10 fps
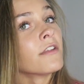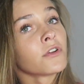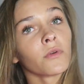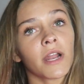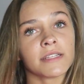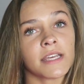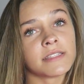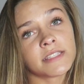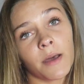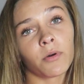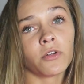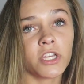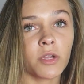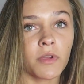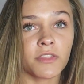And for what I said, stop
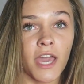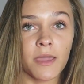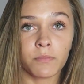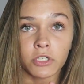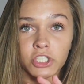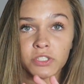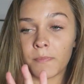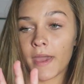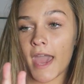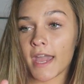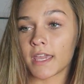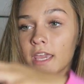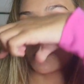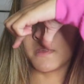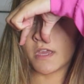holding your breath, I pushed back
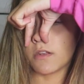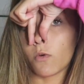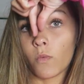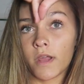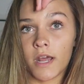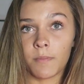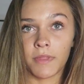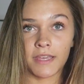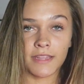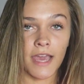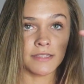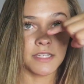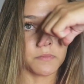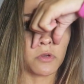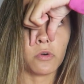and then went up like that.
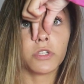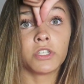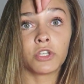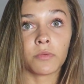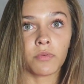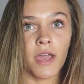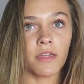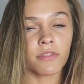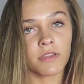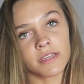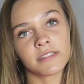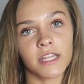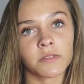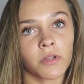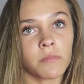So holding your breath because
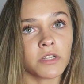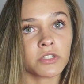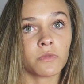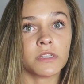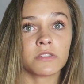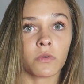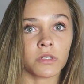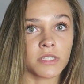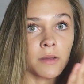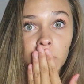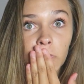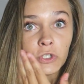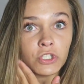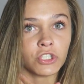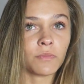that's pretty much it wins or stop
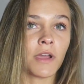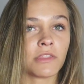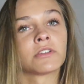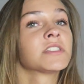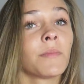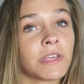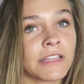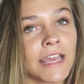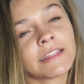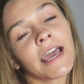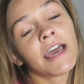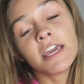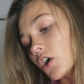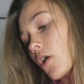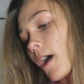holding your breath or something like that.
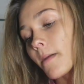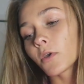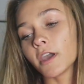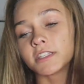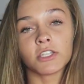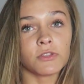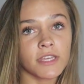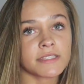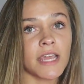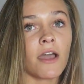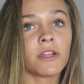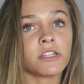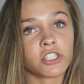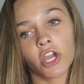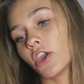So I'm going to do this sound
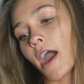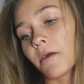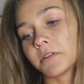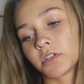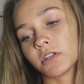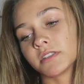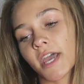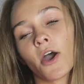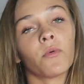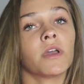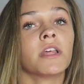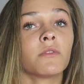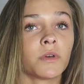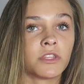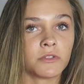and show you how it turns out
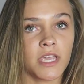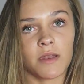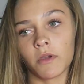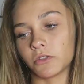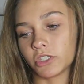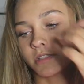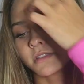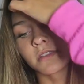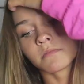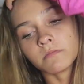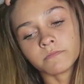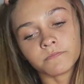when with those hand motions.